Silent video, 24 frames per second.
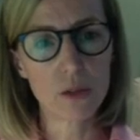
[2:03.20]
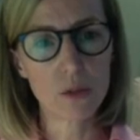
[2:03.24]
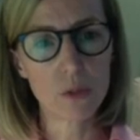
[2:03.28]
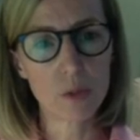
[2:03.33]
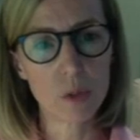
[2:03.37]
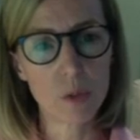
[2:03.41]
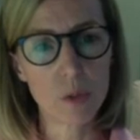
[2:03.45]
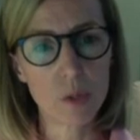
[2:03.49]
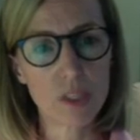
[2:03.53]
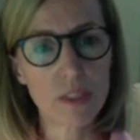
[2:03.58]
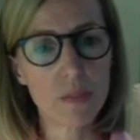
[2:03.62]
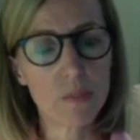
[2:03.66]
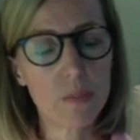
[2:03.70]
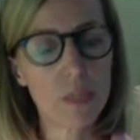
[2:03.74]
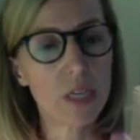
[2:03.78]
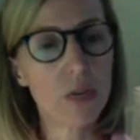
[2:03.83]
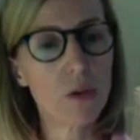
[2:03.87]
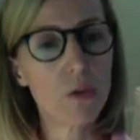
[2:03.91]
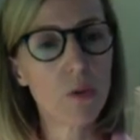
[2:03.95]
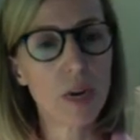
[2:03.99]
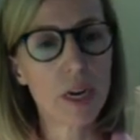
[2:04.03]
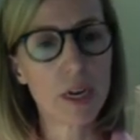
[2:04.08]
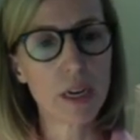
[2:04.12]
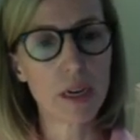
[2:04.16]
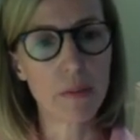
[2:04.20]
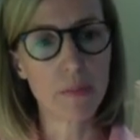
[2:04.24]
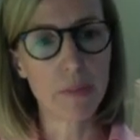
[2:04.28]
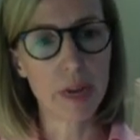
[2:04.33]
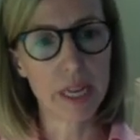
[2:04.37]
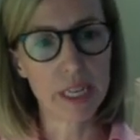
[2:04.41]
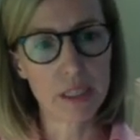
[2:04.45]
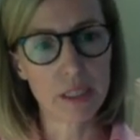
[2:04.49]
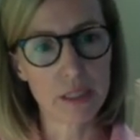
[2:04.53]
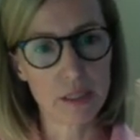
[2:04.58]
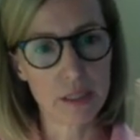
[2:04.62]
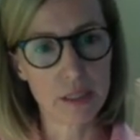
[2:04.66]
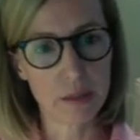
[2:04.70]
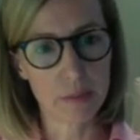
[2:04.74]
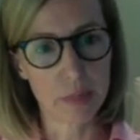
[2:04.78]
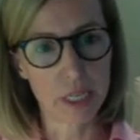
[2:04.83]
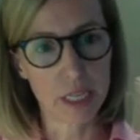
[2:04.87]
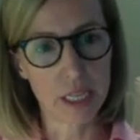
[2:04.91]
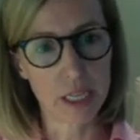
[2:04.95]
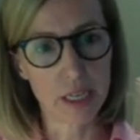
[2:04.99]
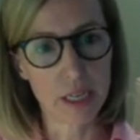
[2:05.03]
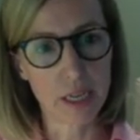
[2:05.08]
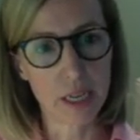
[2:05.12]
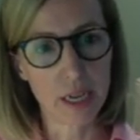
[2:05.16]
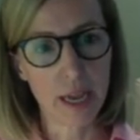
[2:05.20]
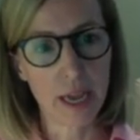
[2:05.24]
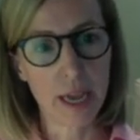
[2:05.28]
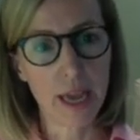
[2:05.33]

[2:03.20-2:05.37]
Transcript: to, well, what's being recommended to me?